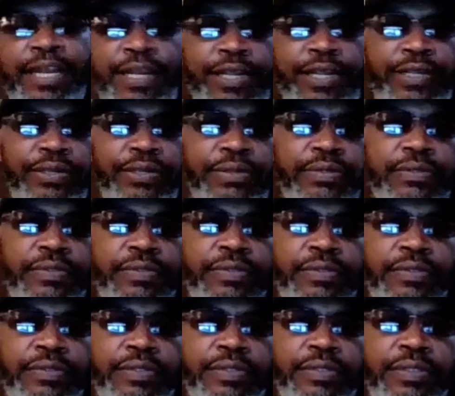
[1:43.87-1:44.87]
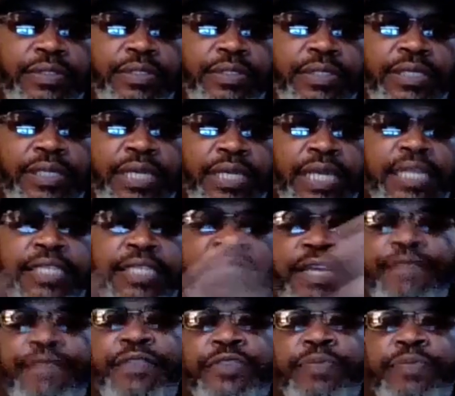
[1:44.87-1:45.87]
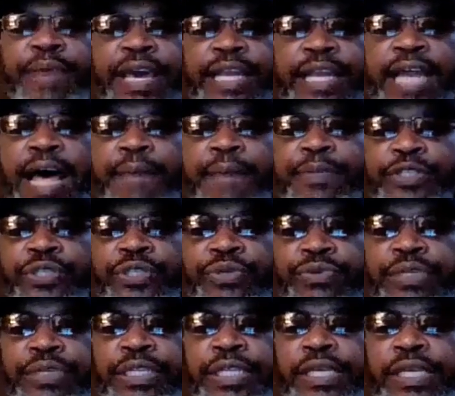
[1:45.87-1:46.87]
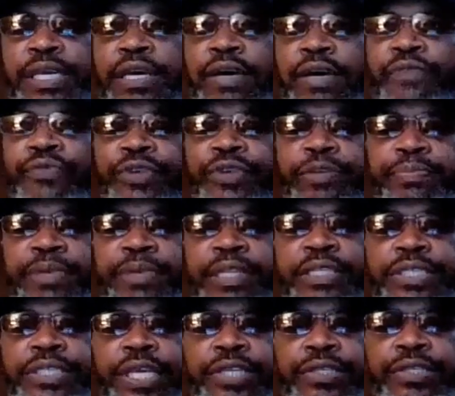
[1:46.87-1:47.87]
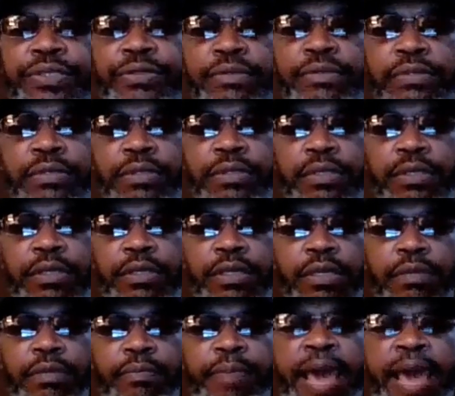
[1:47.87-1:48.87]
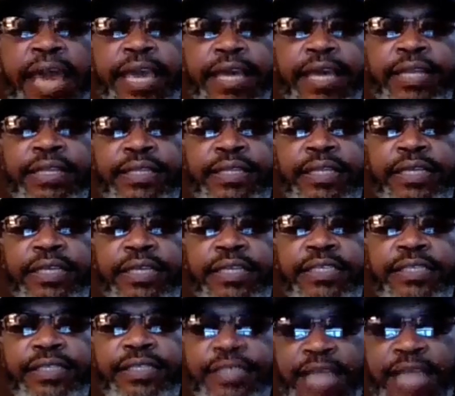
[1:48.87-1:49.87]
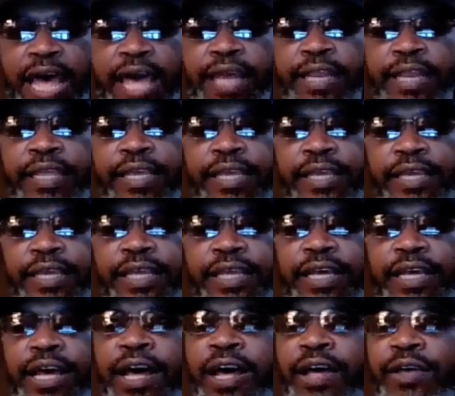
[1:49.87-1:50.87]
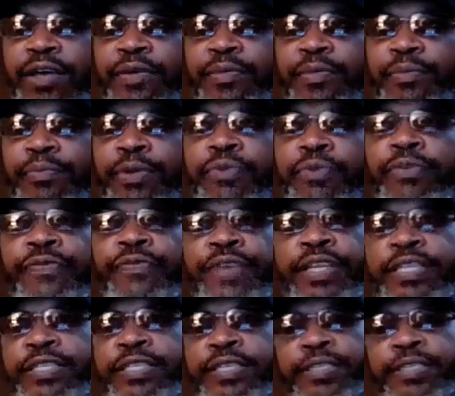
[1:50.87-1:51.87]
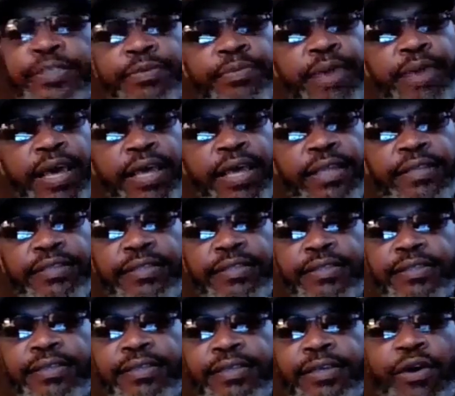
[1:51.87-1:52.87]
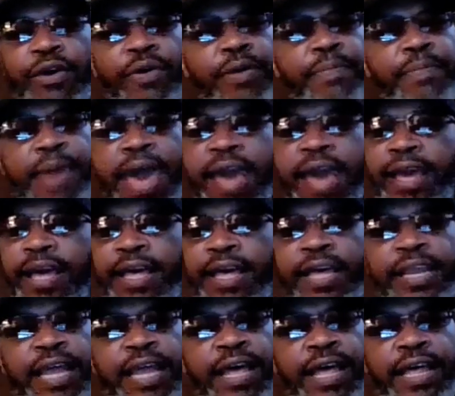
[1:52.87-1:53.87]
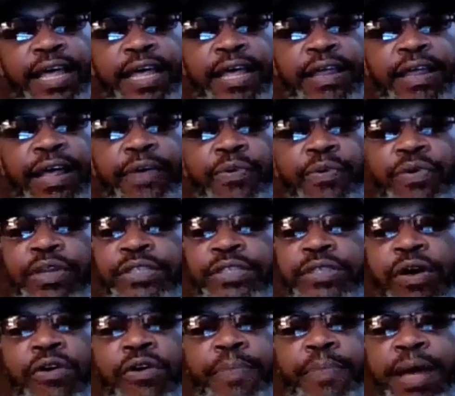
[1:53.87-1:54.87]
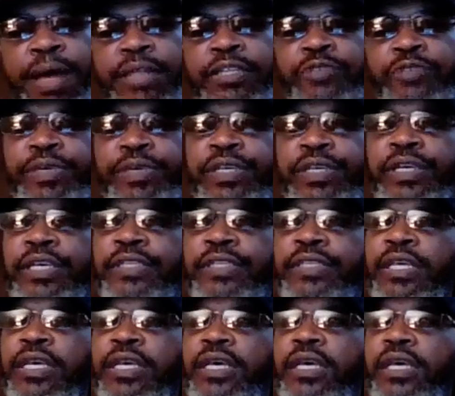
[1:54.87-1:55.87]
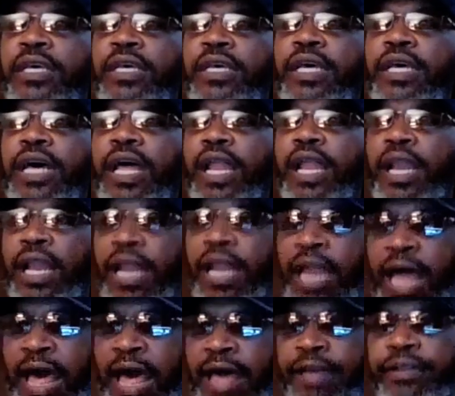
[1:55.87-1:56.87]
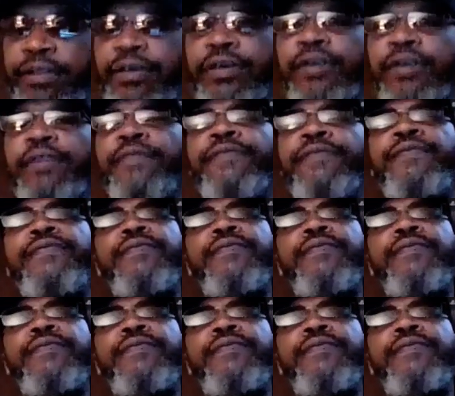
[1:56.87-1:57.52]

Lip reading: there. And let's give this man the opportunity of rehabilitation back in society. But recidivism, man, going back, and I want to talk about this because a lot of